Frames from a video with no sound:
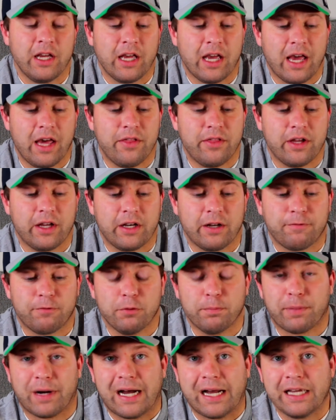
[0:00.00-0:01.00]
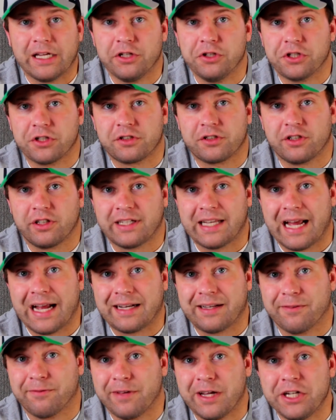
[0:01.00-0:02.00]
And then if you buy it, you just click
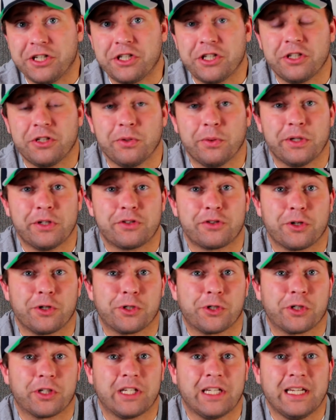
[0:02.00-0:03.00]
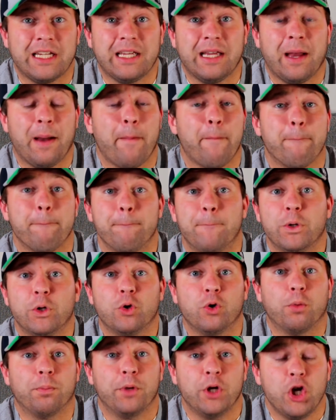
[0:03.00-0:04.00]
activation, you insert your key,
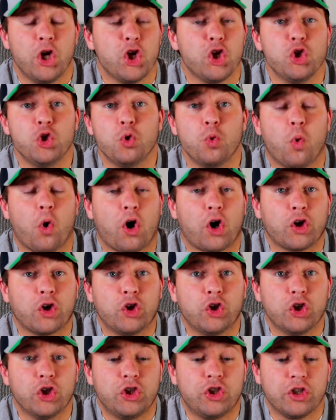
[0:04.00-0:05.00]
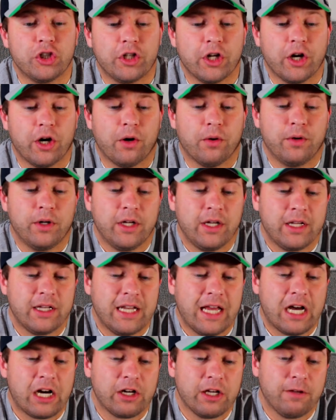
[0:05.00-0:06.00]
boom, you are good to go.
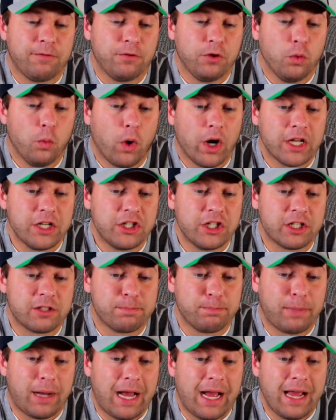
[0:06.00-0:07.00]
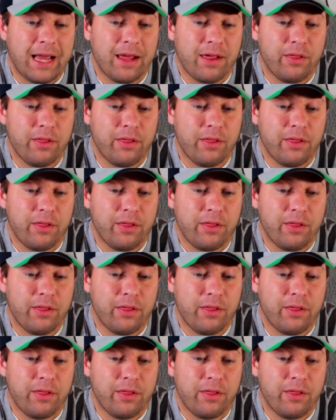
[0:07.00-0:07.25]
Now, if you want to just buy